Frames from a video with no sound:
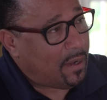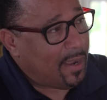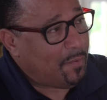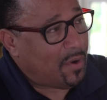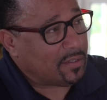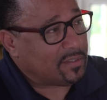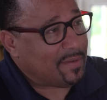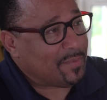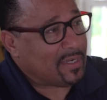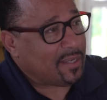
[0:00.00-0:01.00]
I want
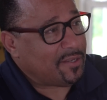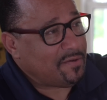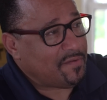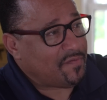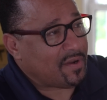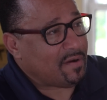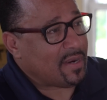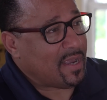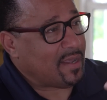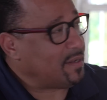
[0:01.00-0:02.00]
someone like you to figure
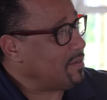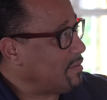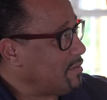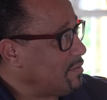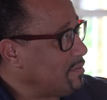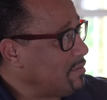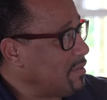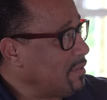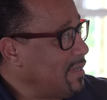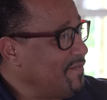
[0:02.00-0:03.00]
out how to
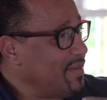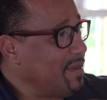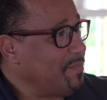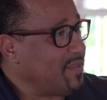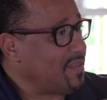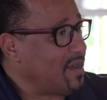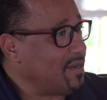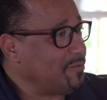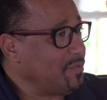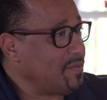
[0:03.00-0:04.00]
love and
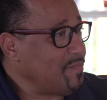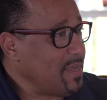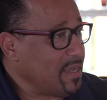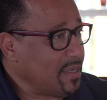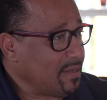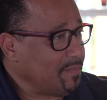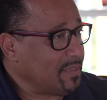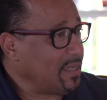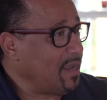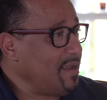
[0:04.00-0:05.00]
empathize with me.
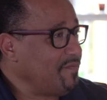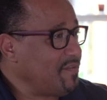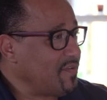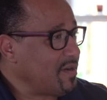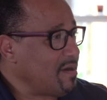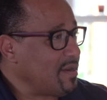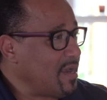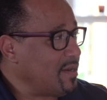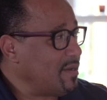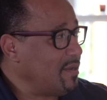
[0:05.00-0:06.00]
But then I have to figure out
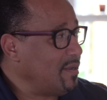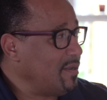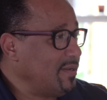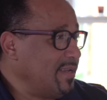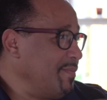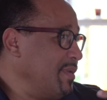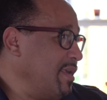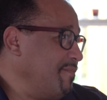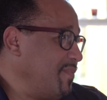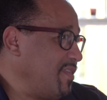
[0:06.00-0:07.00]
how to love and
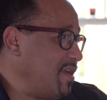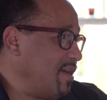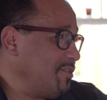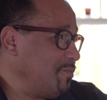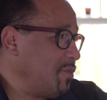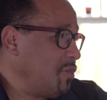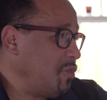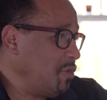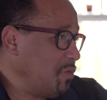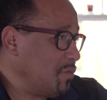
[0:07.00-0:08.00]
empathize with
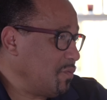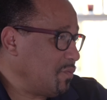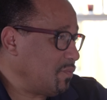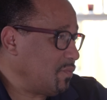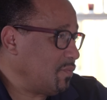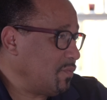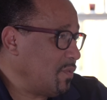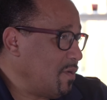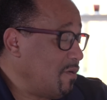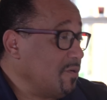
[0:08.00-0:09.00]
you
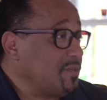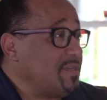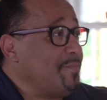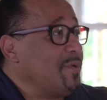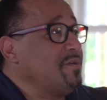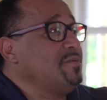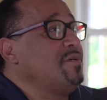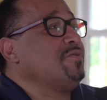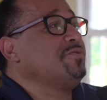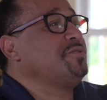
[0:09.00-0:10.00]
or someone who
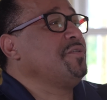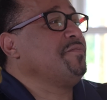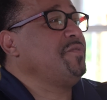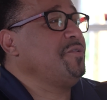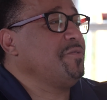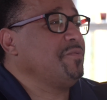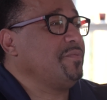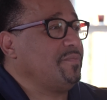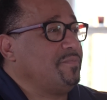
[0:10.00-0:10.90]
holds your view.